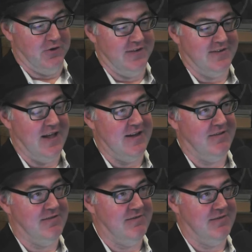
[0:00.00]
It's like,
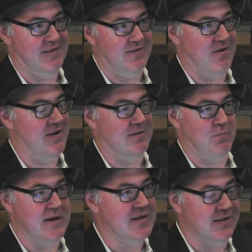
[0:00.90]
you've only
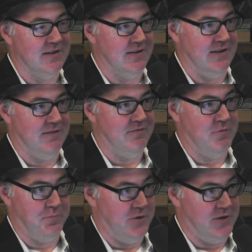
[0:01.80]
been in the
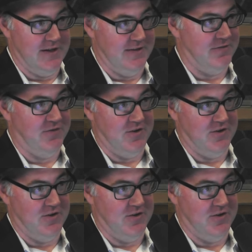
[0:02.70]
football leagues a few